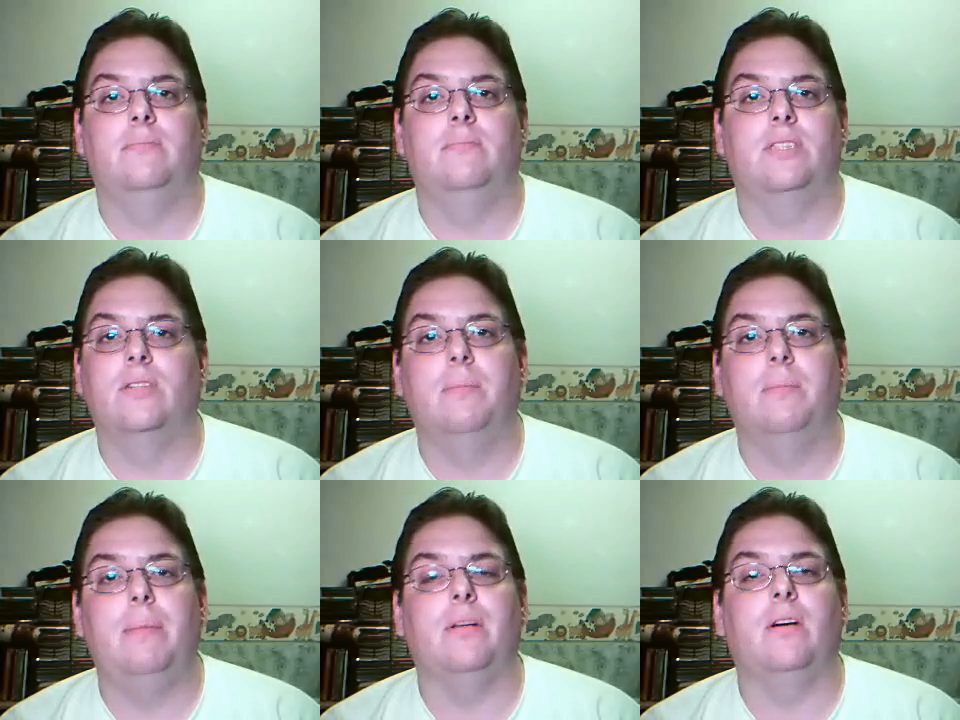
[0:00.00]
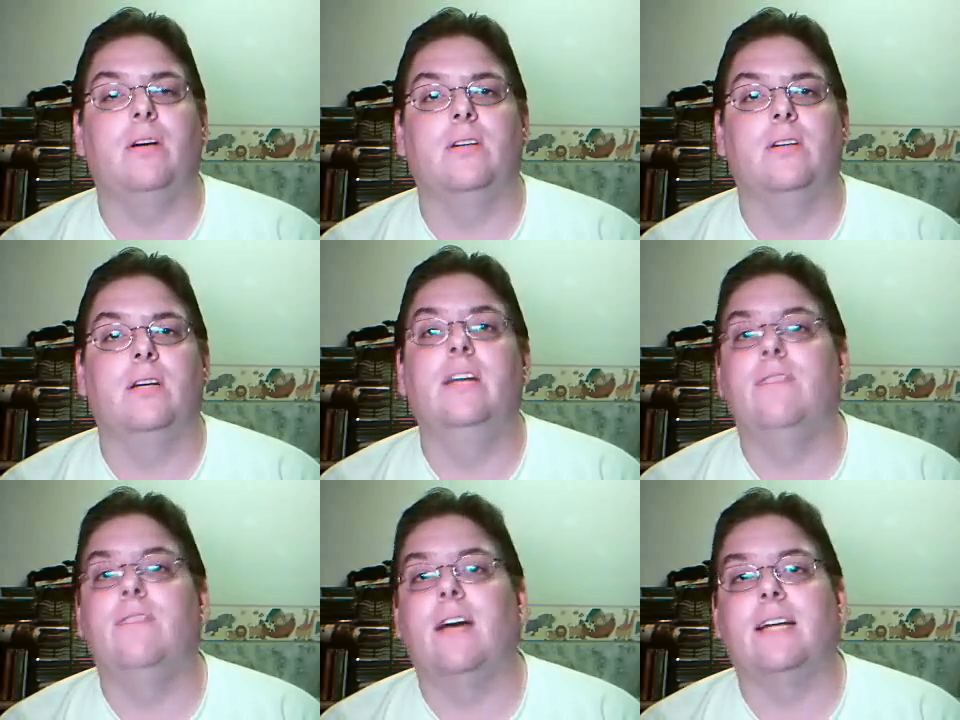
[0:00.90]
screwing people over,
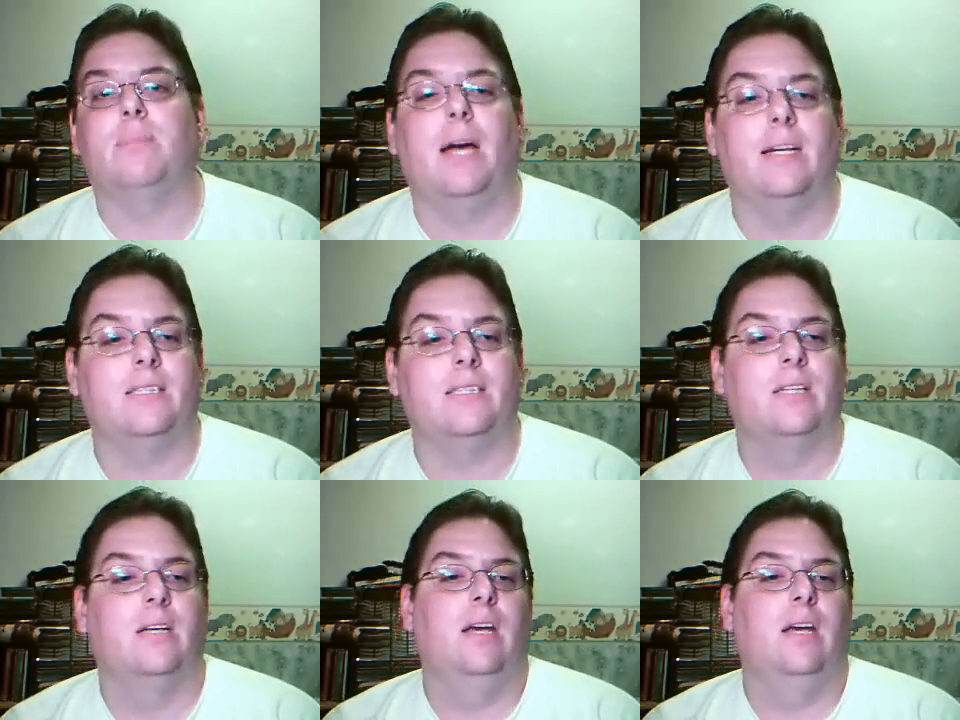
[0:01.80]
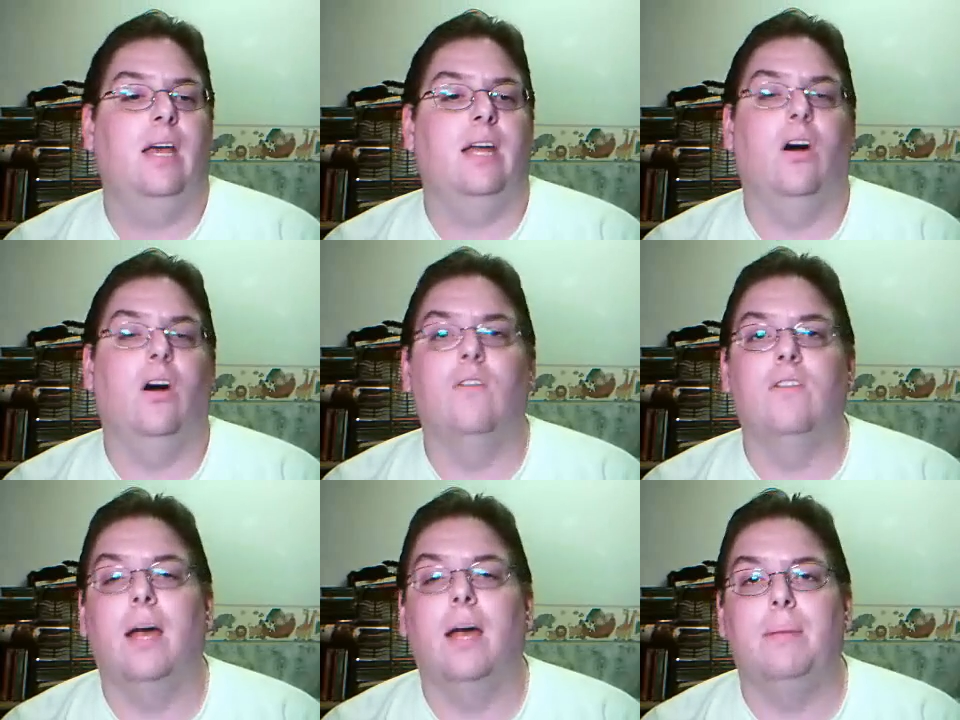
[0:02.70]
ineffective products, and
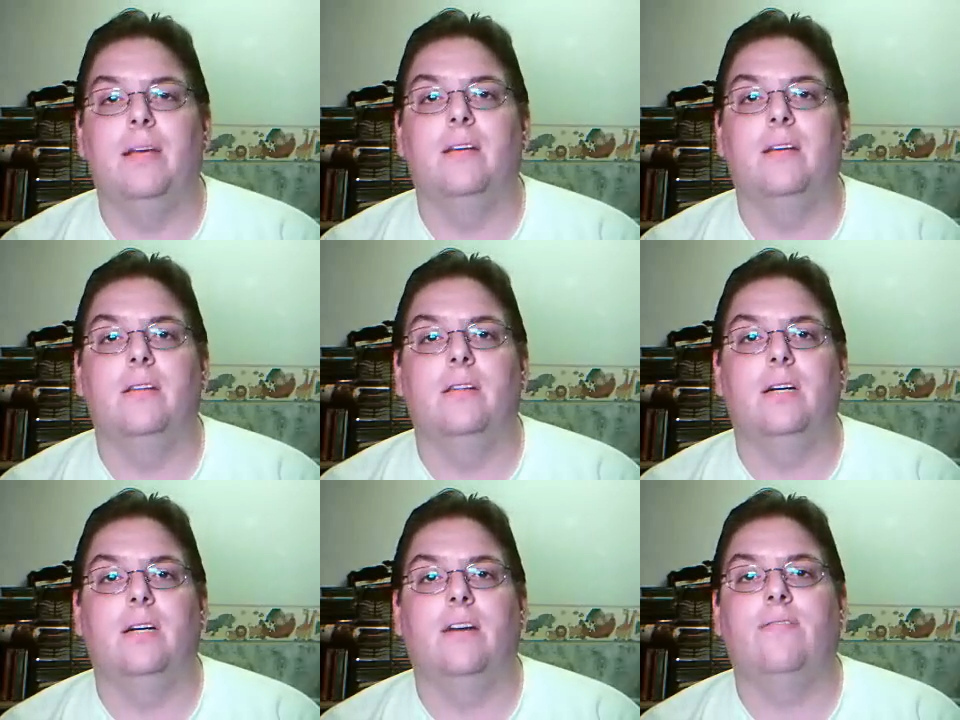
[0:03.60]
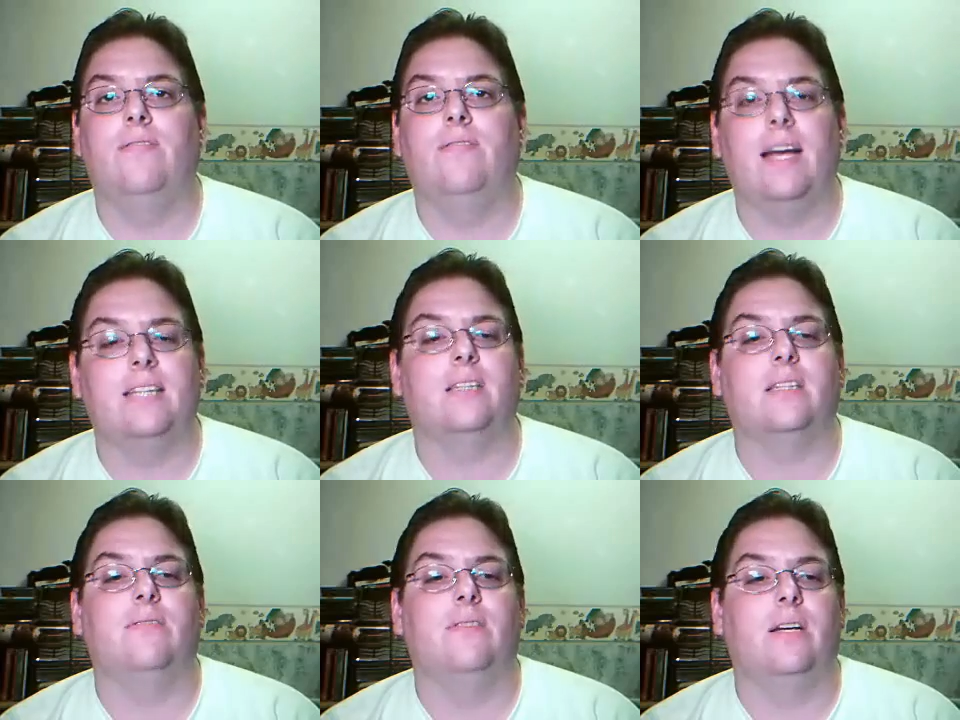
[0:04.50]
overhyping the effects
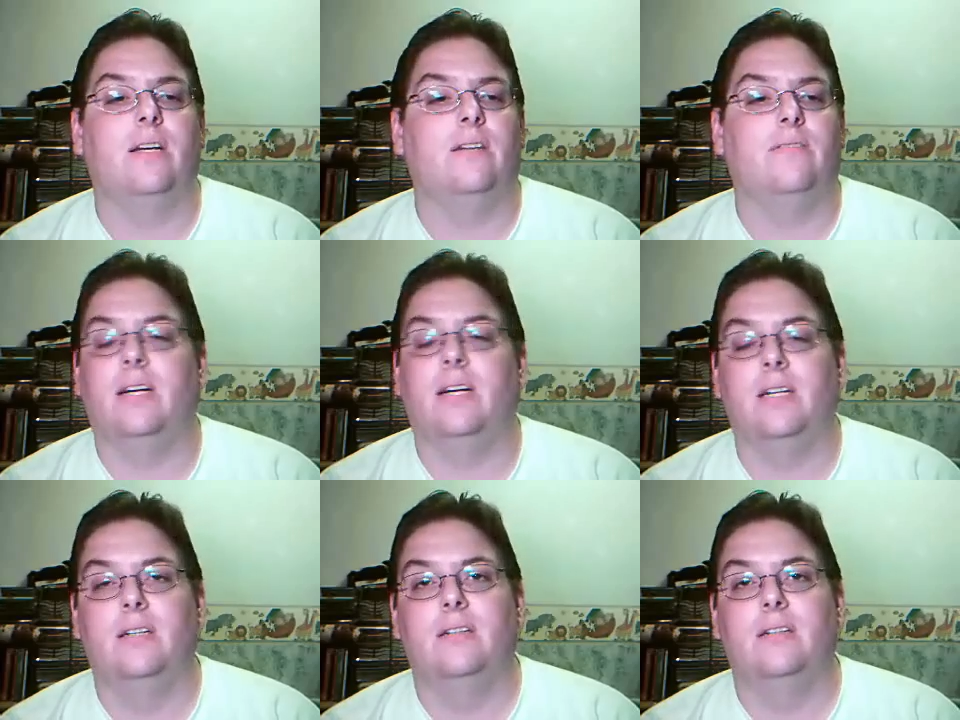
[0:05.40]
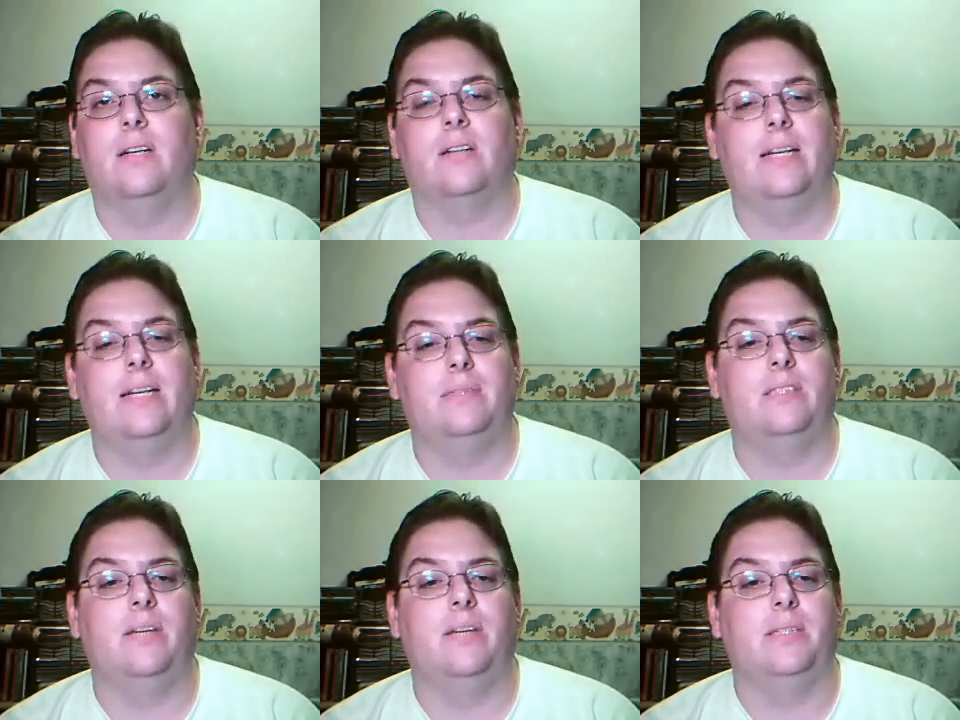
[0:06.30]
of their claims
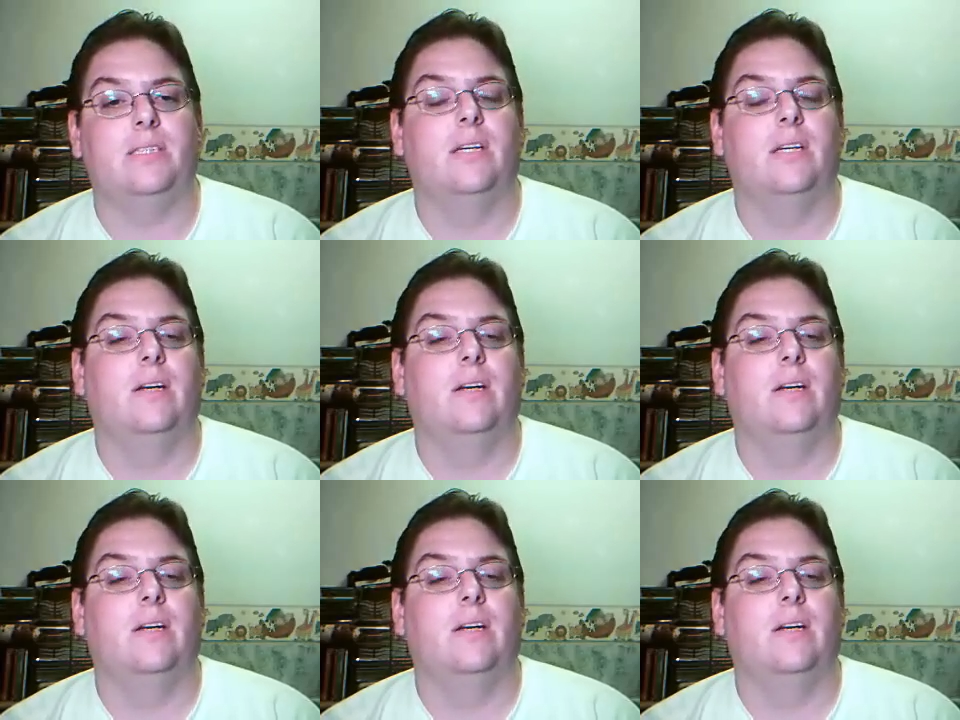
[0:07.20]
and treatments.